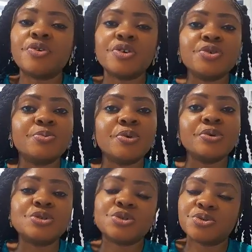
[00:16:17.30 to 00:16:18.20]
for you
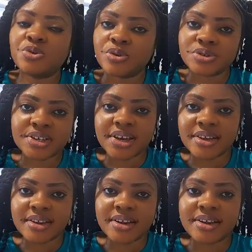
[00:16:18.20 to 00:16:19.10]
both to grow
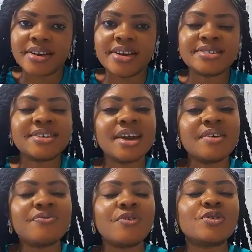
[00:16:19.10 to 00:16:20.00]
together. His
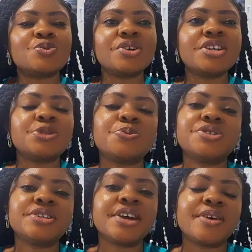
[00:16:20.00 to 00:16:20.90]
efforts, when he's
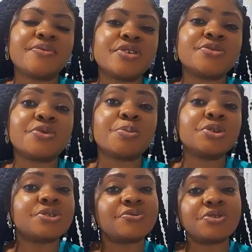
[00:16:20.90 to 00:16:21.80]
putting efforts for
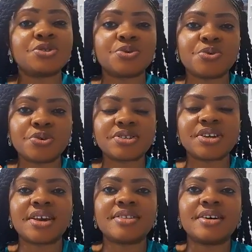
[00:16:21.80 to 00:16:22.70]
both of you to grow
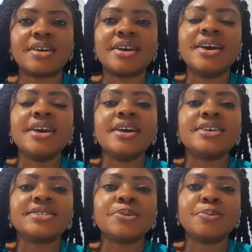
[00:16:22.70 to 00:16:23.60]
together,
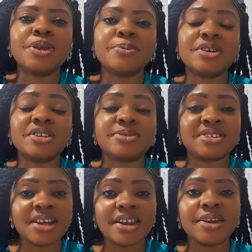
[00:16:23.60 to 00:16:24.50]
it simply means,
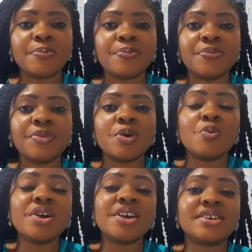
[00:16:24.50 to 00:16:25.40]
especially
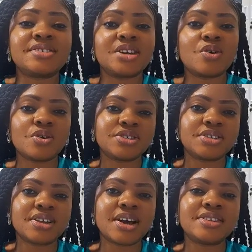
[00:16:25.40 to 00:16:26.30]
when you're still
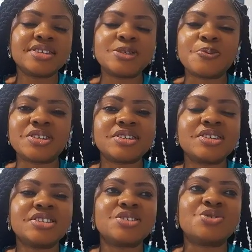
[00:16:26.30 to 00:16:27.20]
courting and this
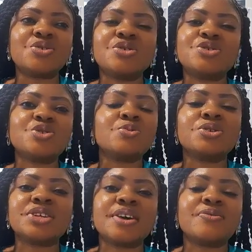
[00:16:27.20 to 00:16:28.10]
person is showing so
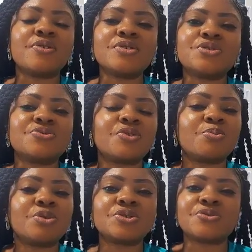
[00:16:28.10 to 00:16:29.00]
much efforts
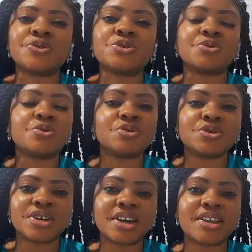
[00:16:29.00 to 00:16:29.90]
for both of you to grow
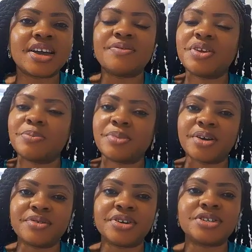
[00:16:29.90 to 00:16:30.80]
together, even in
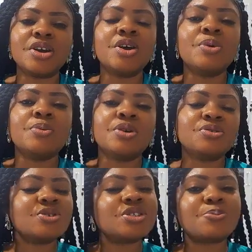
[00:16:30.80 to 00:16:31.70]
marriage,
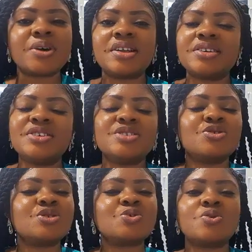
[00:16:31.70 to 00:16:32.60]
you're just planning, you
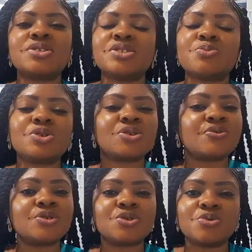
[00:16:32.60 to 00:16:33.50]
just want both of
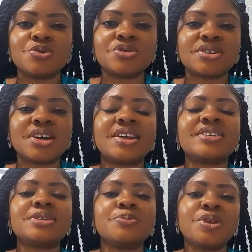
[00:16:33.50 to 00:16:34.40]
you to grow together.
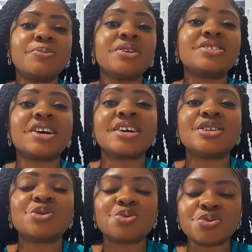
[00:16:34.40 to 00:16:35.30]
It simply means that
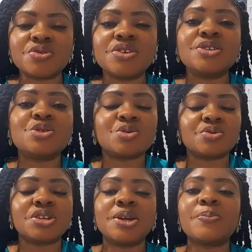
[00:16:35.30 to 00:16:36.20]
he truly,
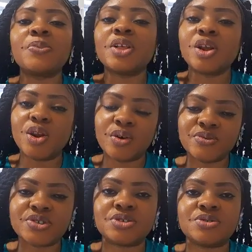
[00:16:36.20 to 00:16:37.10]
truly
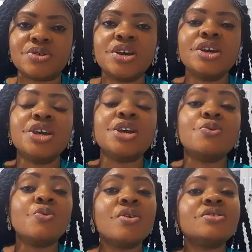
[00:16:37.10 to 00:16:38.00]
loves you. He
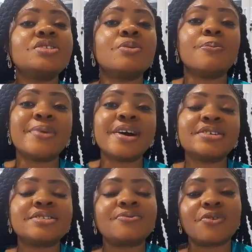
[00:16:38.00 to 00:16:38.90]
wants the
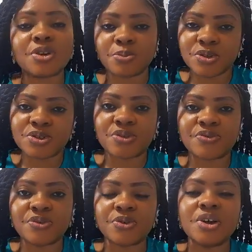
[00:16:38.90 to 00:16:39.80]
best for the both of
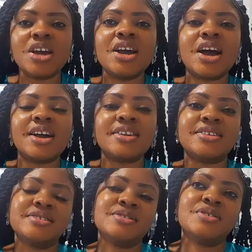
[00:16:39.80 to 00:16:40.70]
you.
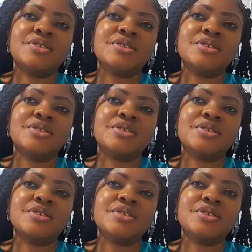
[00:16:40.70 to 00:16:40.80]
And